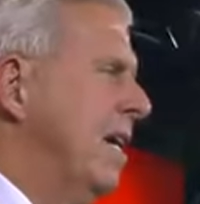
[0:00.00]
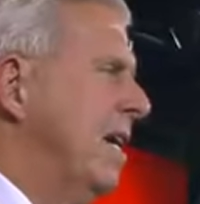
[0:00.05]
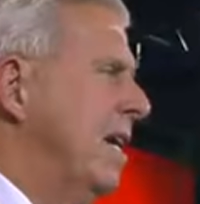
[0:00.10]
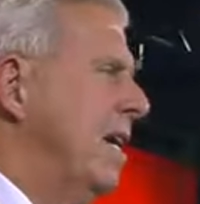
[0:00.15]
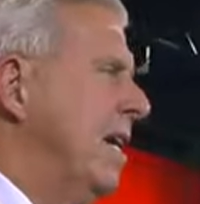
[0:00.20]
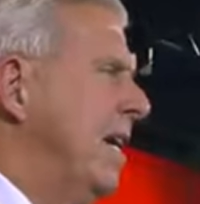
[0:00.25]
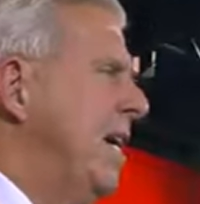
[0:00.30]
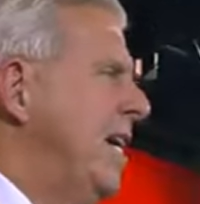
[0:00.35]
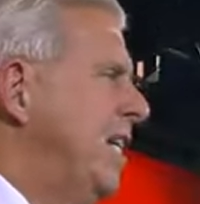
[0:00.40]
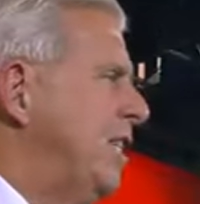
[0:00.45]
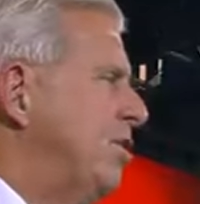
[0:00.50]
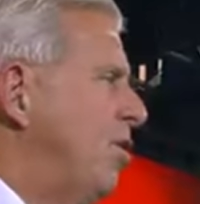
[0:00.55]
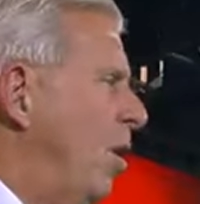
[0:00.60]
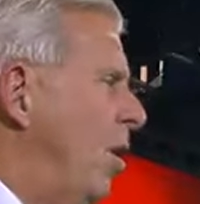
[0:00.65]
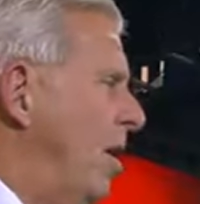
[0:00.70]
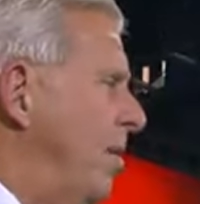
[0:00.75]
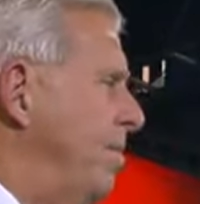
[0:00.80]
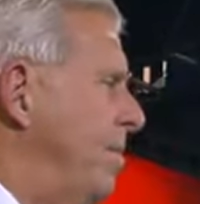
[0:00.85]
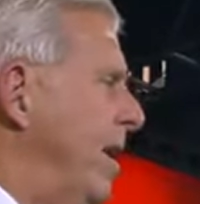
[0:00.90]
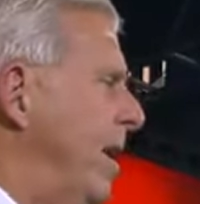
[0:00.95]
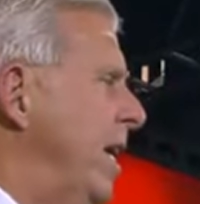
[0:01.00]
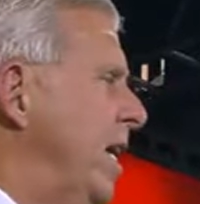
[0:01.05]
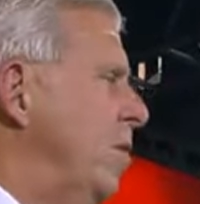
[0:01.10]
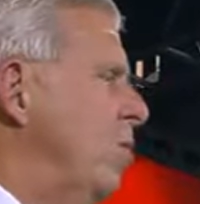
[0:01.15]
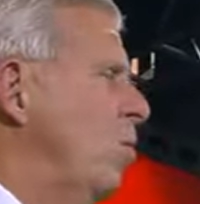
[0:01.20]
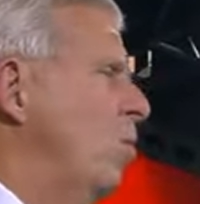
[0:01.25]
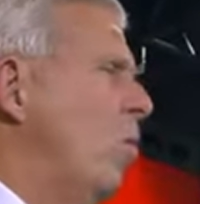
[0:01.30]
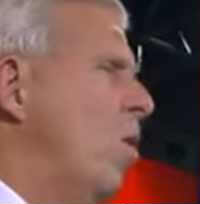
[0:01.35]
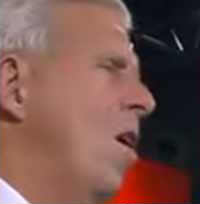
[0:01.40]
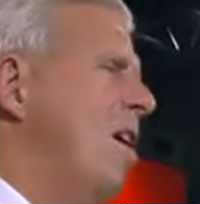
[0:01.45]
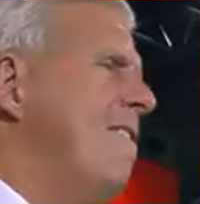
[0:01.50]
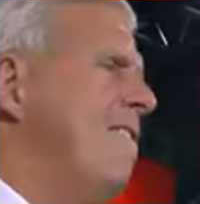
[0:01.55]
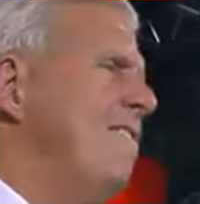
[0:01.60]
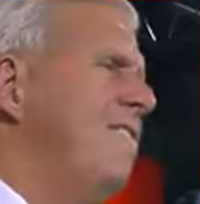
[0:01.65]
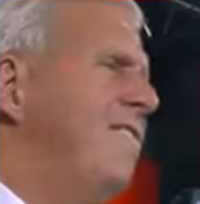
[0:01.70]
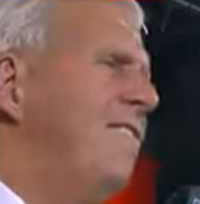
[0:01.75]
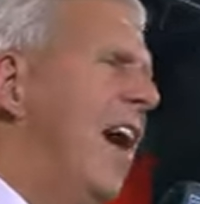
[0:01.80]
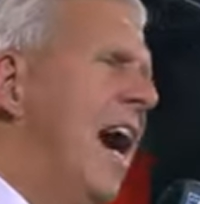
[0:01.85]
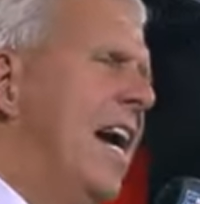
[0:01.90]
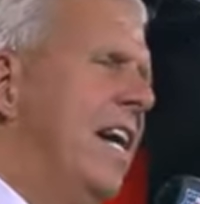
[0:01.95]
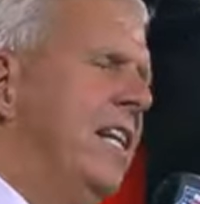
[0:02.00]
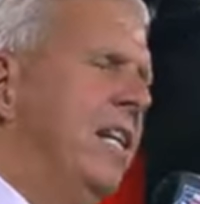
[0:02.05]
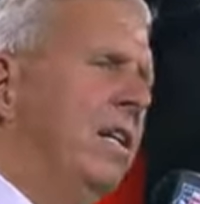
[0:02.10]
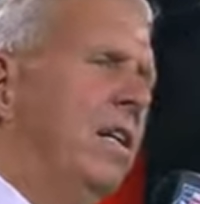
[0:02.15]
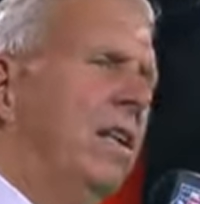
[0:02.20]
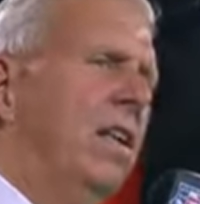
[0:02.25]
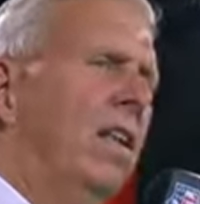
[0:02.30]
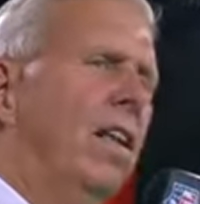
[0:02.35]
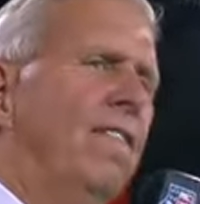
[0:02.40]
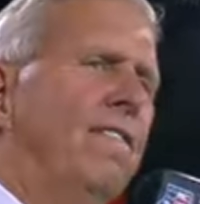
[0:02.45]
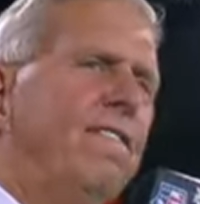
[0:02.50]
He taught me one vital,